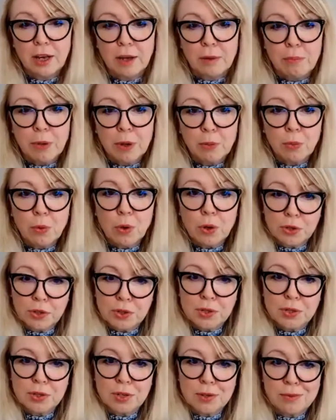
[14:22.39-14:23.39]
but
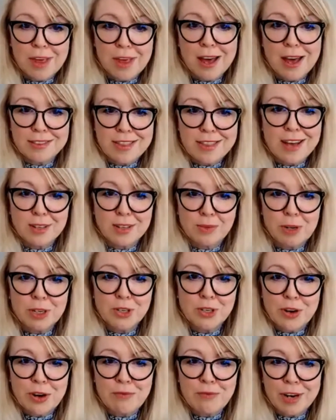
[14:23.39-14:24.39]
once that's my
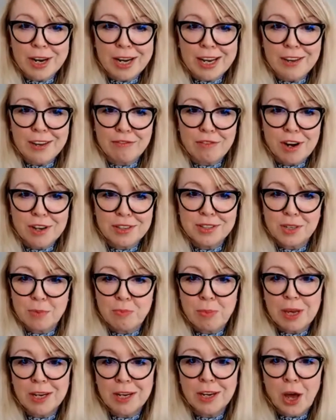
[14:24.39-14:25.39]
dream, really, for us to
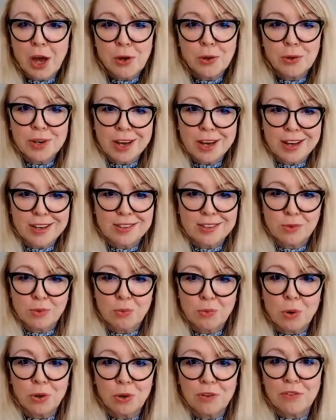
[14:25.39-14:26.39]
be known as
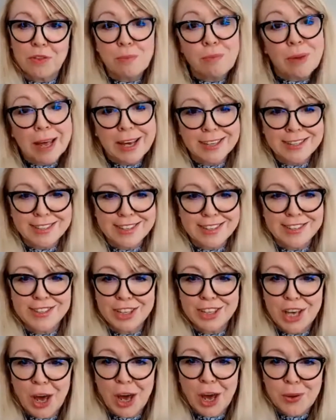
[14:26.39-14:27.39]
one of the places
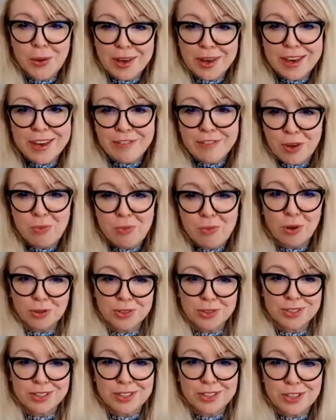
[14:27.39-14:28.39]
to go if you
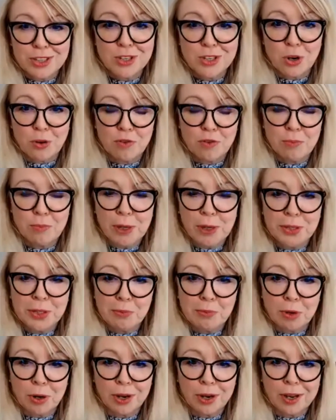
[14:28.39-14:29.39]
want to shop for beauty
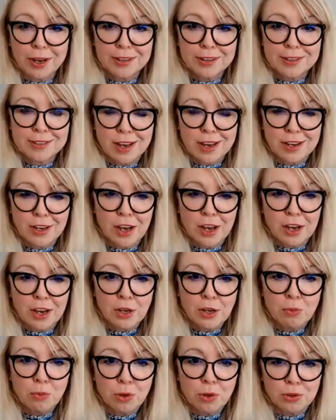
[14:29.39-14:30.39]
products and
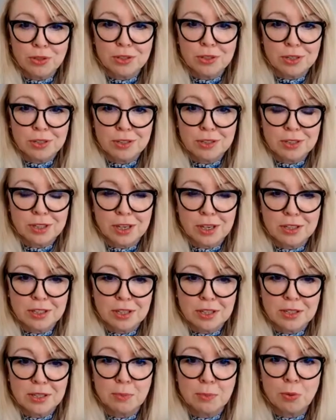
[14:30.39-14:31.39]
you want
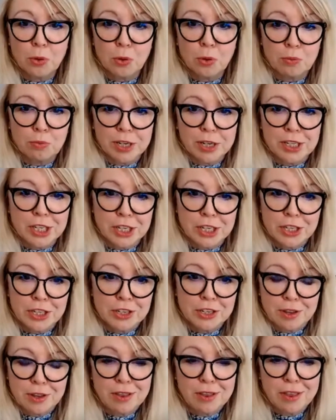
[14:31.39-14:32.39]
to support British,
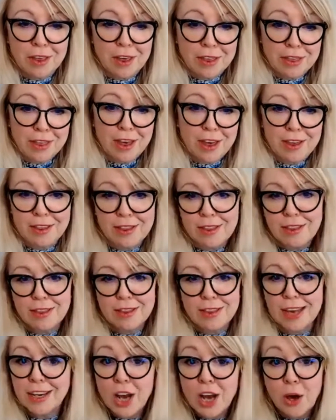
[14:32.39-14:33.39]
that
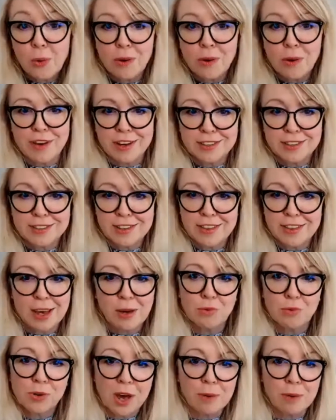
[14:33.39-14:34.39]
they know of us and they
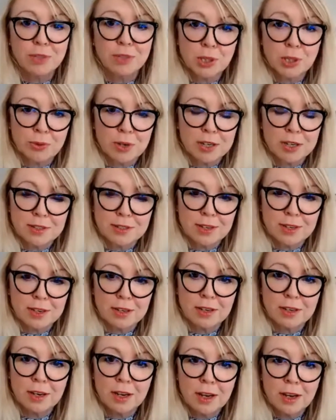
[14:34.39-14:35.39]
will come to us.
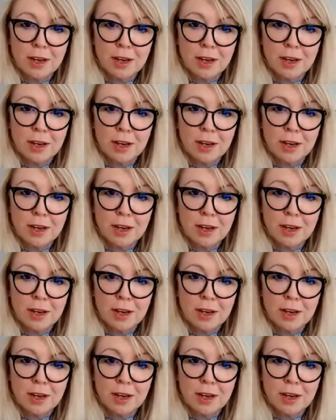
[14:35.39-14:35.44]
And